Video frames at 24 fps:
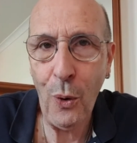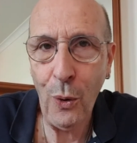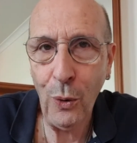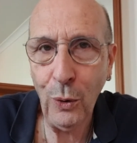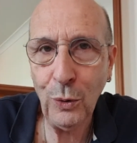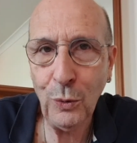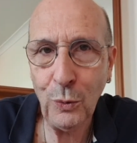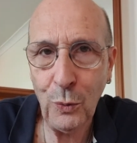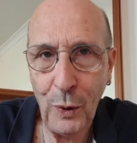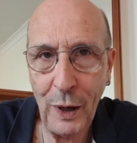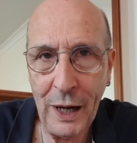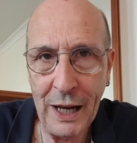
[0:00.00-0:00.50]

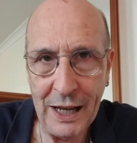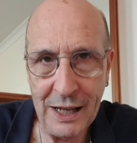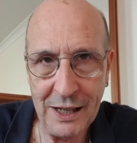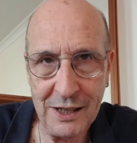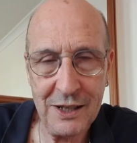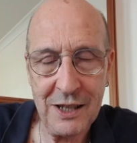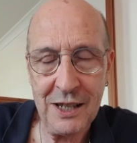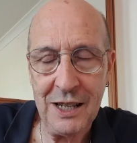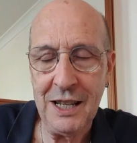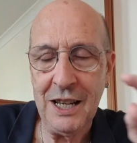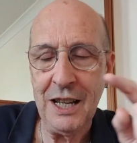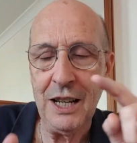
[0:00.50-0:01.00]

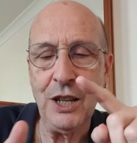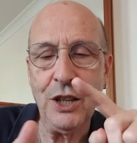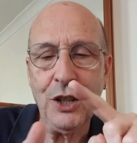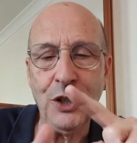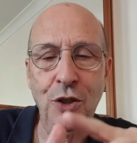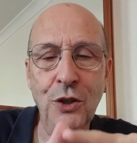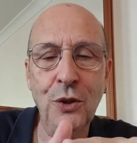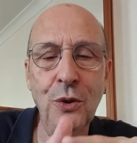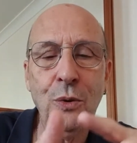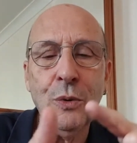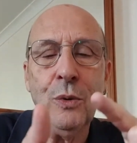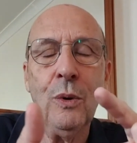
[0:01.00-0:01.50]
always.
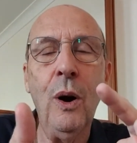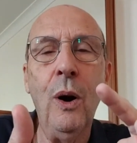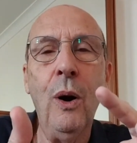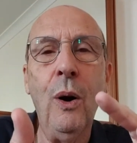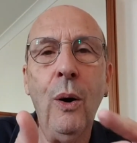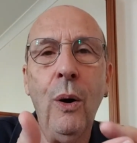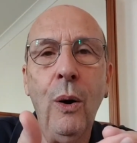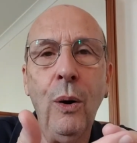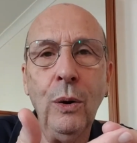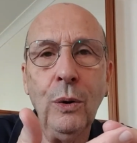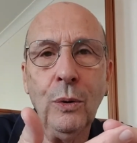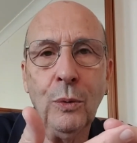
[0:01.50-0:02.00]
You
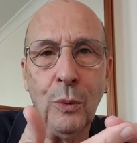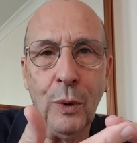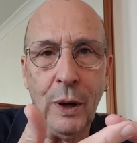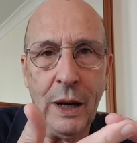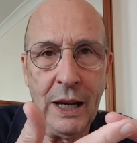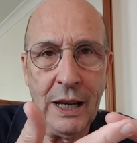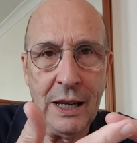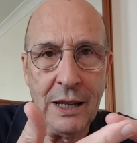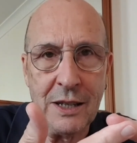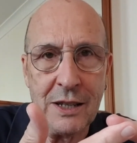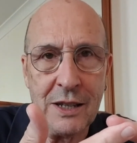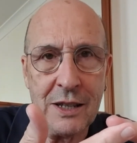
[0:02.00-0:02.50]

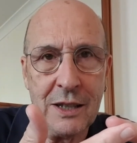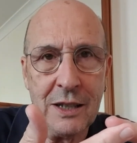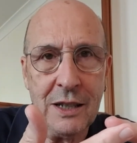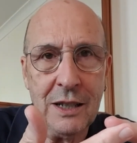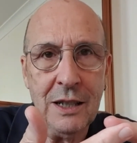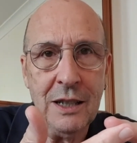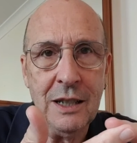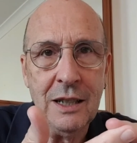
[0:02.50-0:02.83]
always.